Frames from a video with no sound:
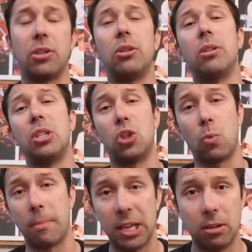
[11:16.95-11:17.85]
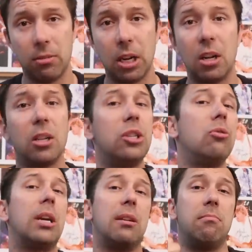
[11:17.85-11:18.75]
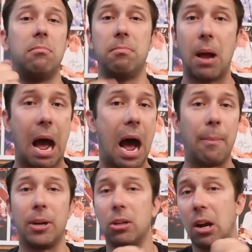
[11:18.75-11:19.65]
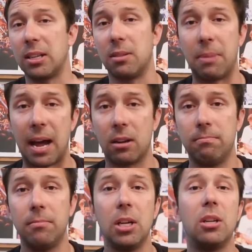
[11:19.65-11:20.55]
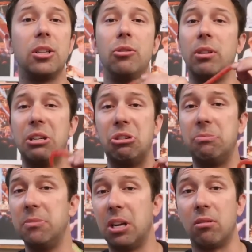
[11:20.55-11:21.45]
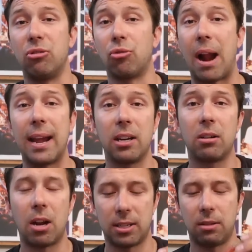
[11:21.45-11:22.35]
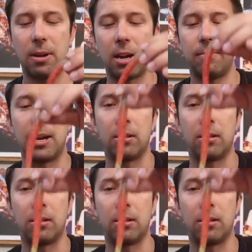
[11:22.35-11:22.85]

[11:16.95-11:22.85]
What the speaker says: So you can swim it, you can hop it across the bottom, you can, you know, drag it across the bottom.